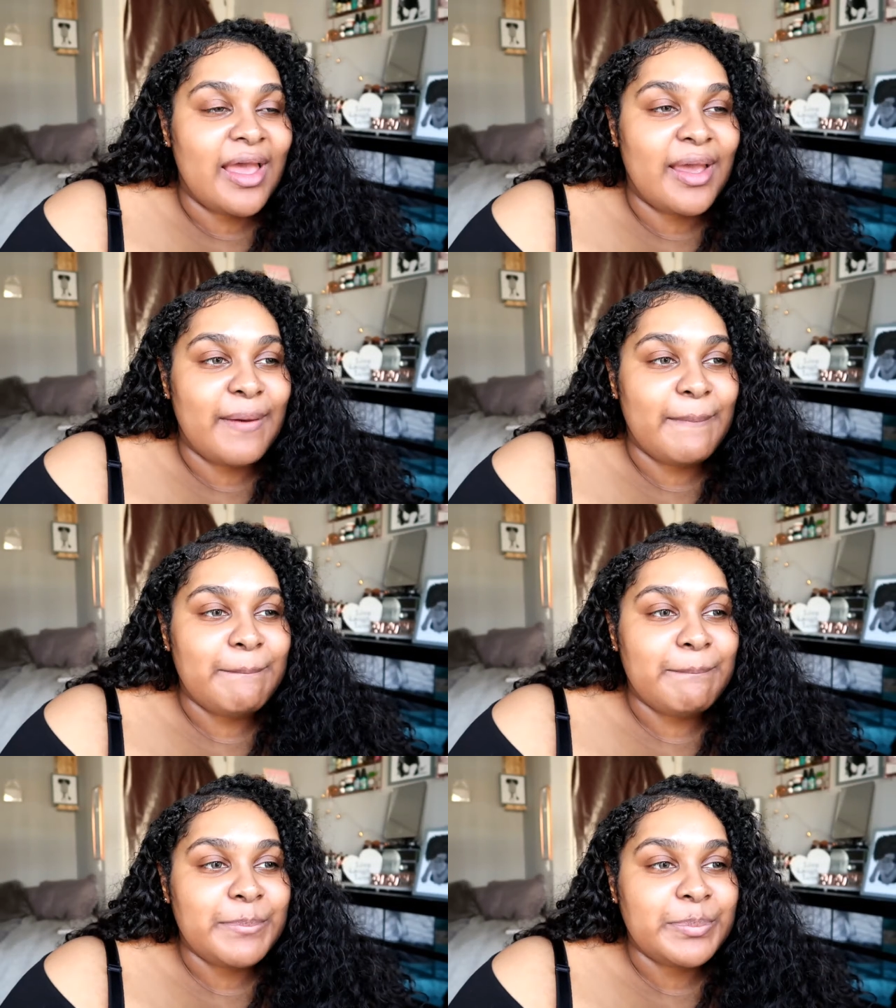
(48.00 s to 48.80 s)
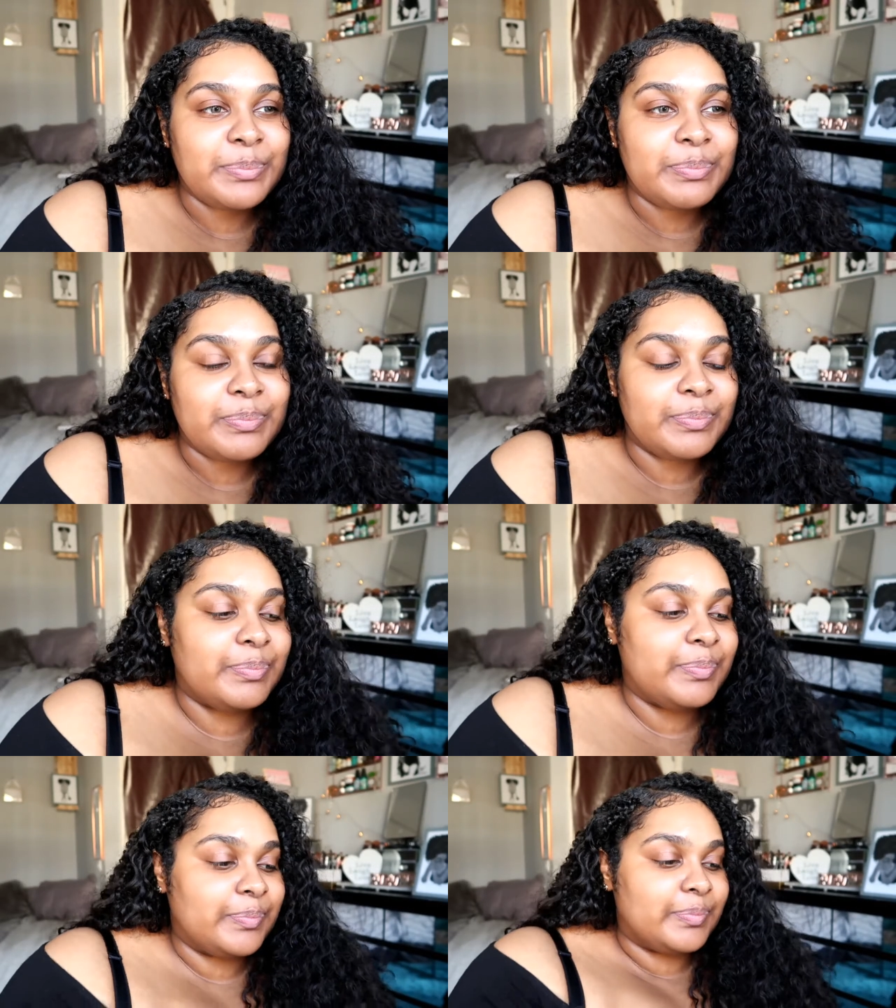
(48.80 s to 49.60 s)
I
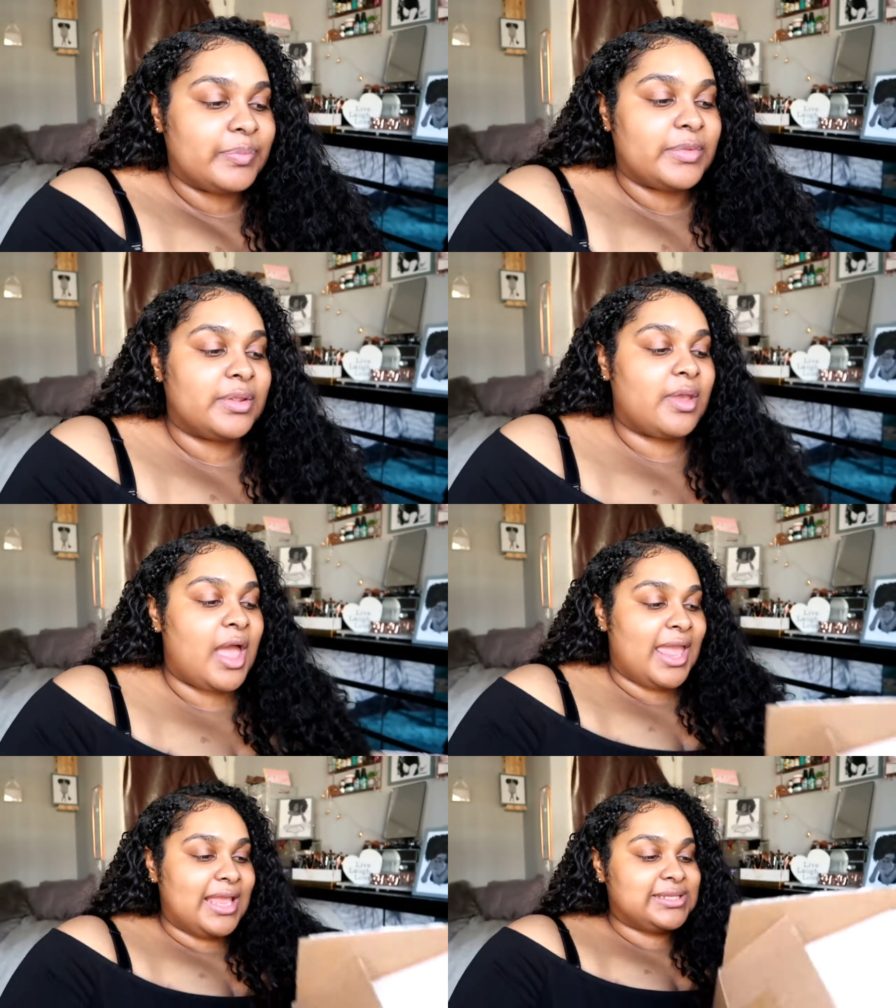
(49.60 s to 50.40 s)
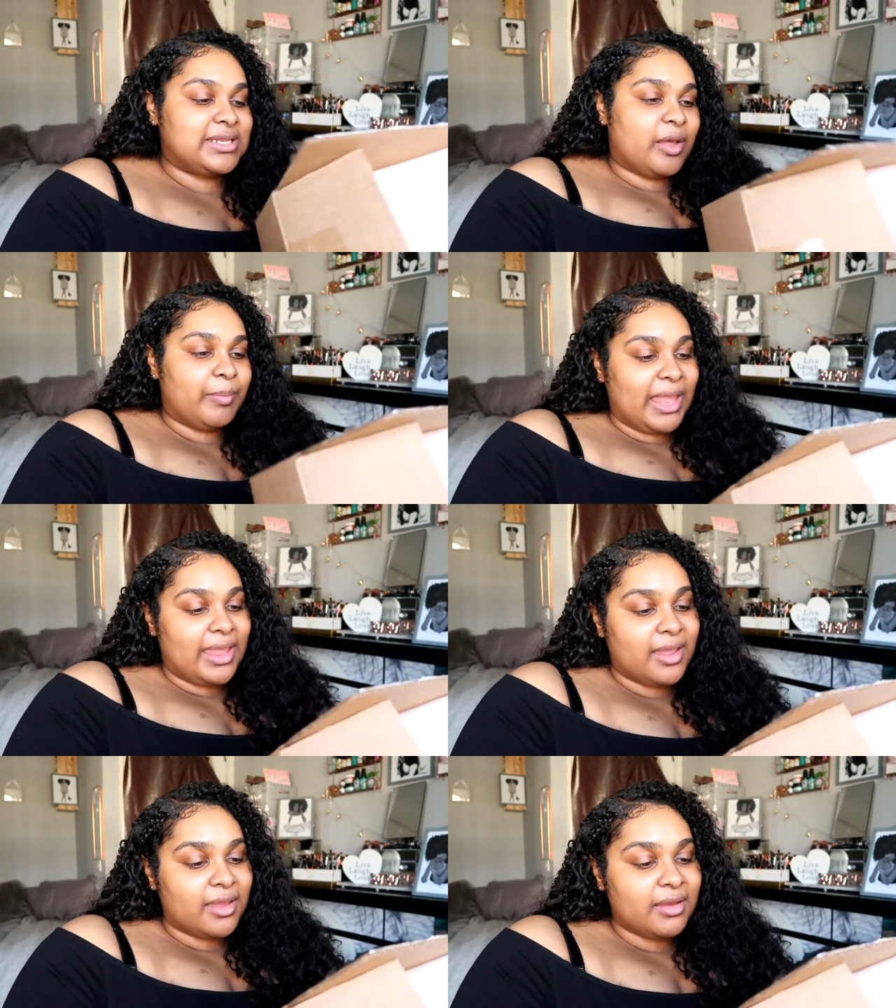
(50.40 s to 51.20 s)
ended up
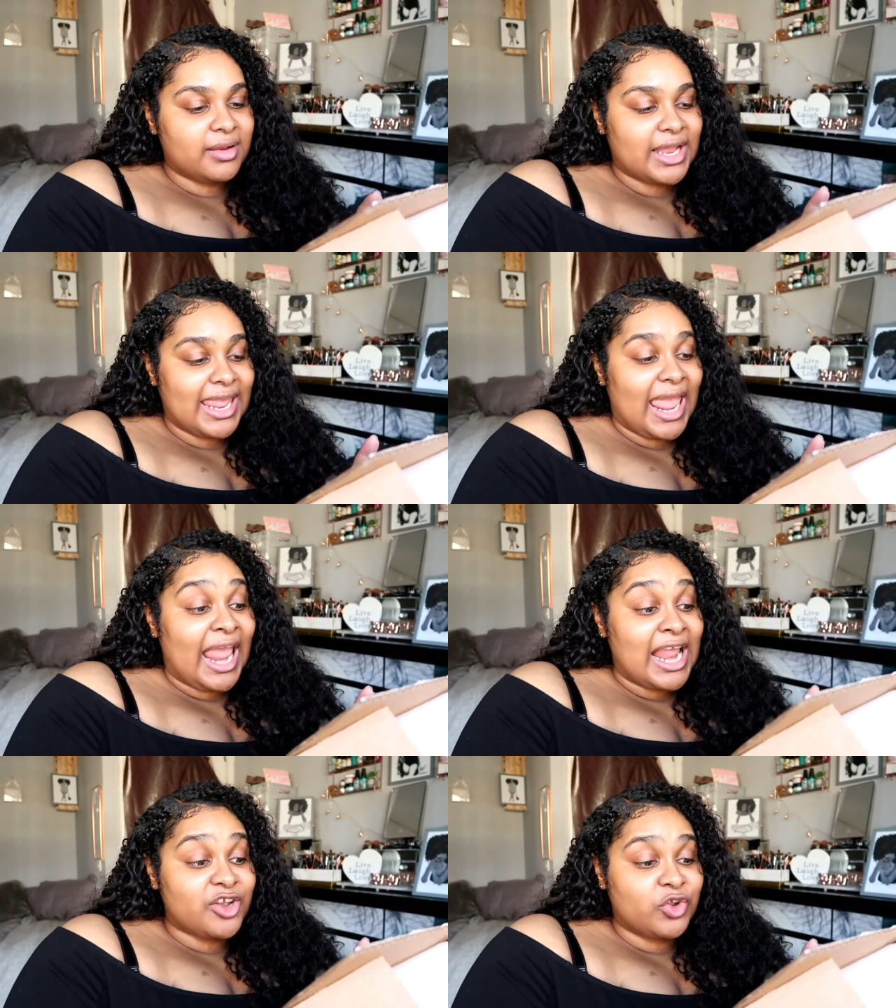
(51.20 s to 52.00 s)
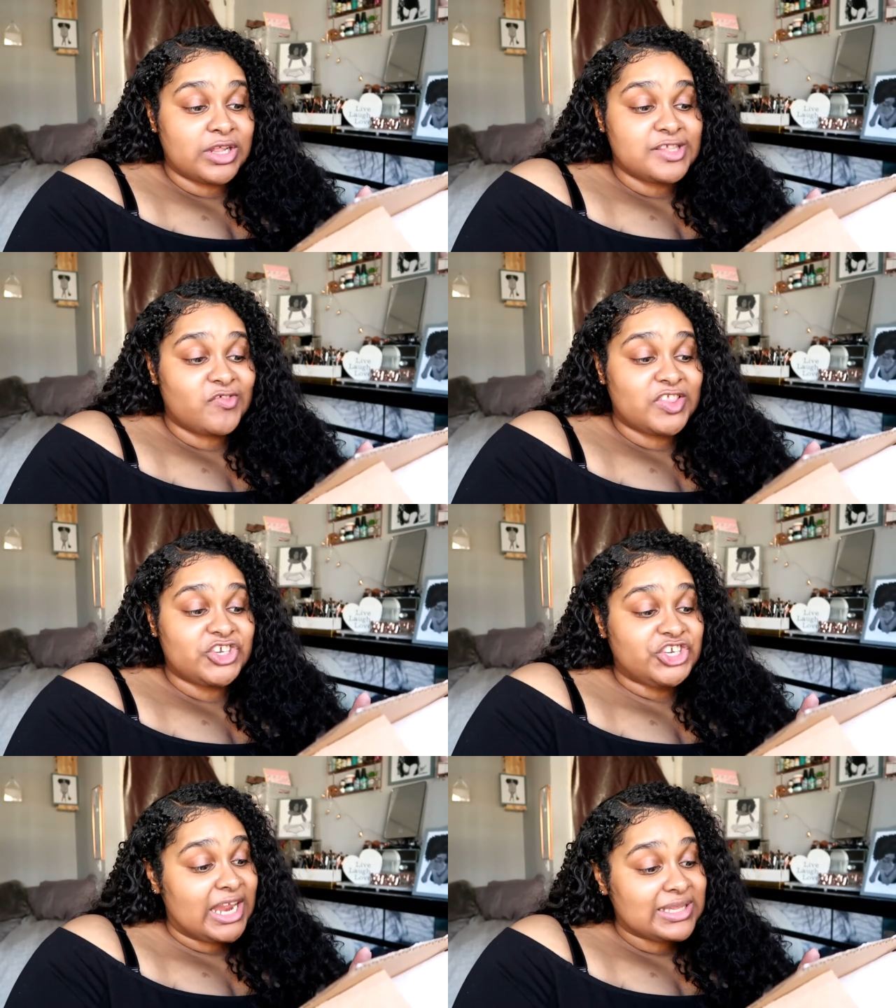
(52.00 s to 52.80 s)
paying like $8 for the
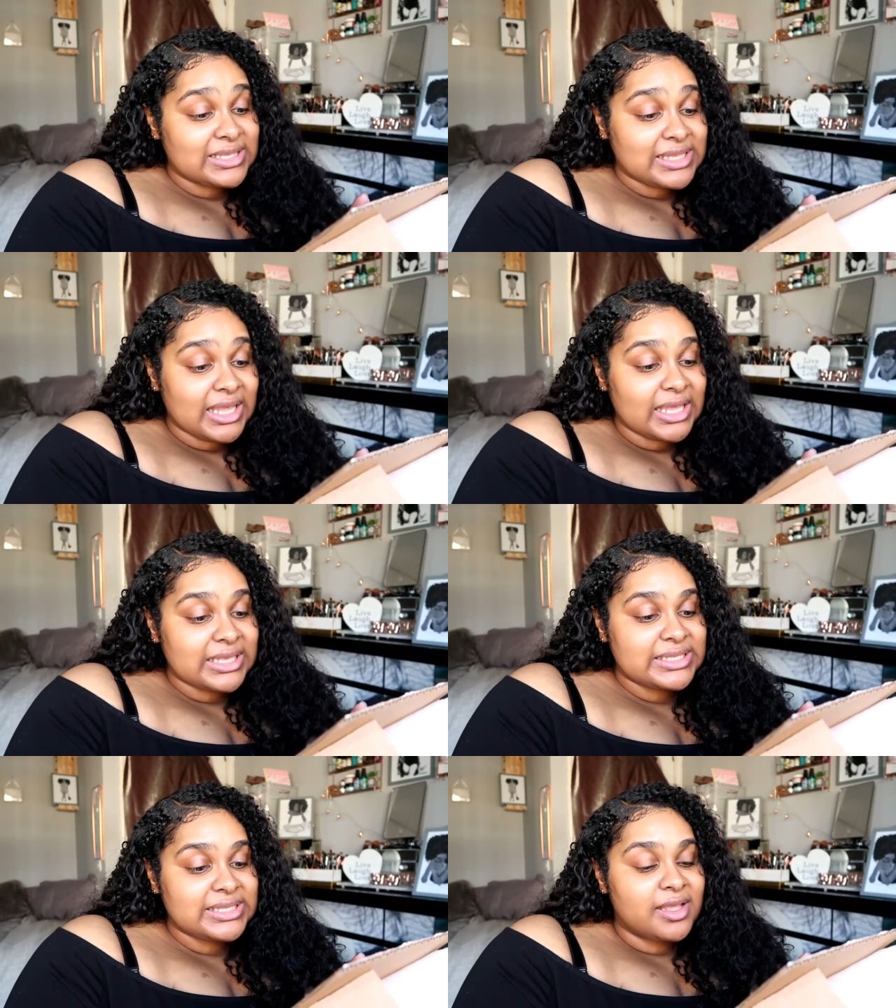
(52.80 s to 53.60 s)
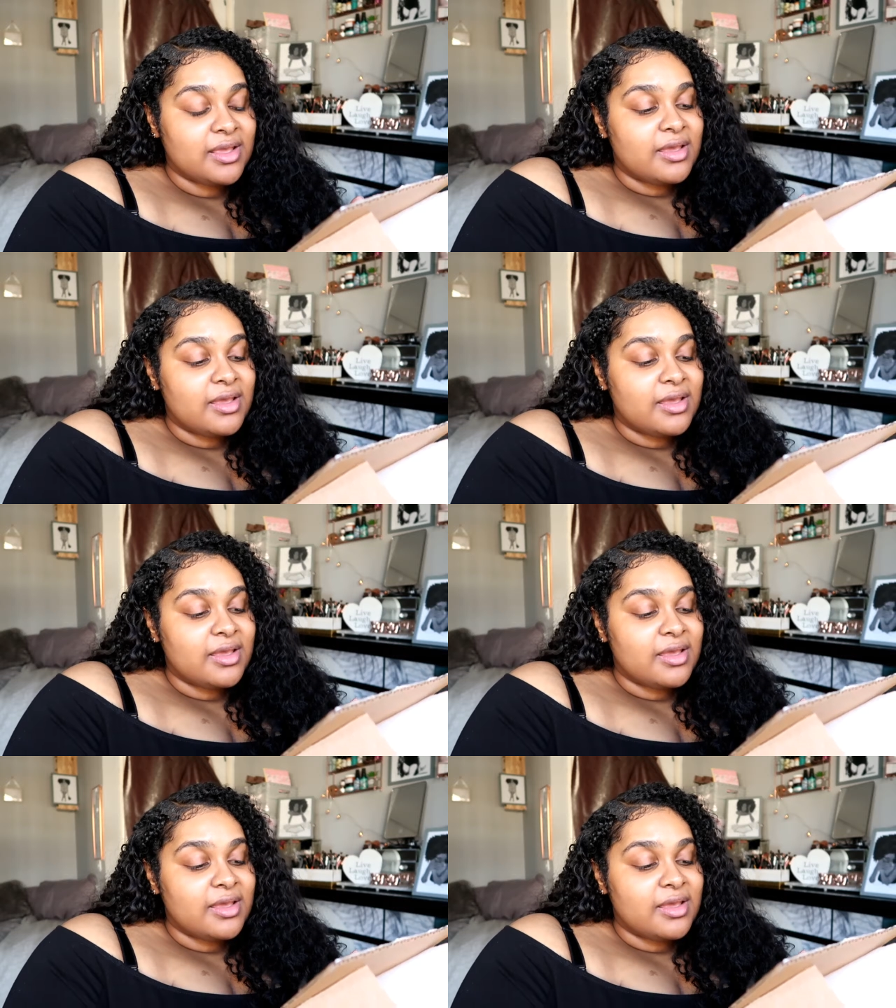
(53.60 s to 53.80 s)
shade sticks.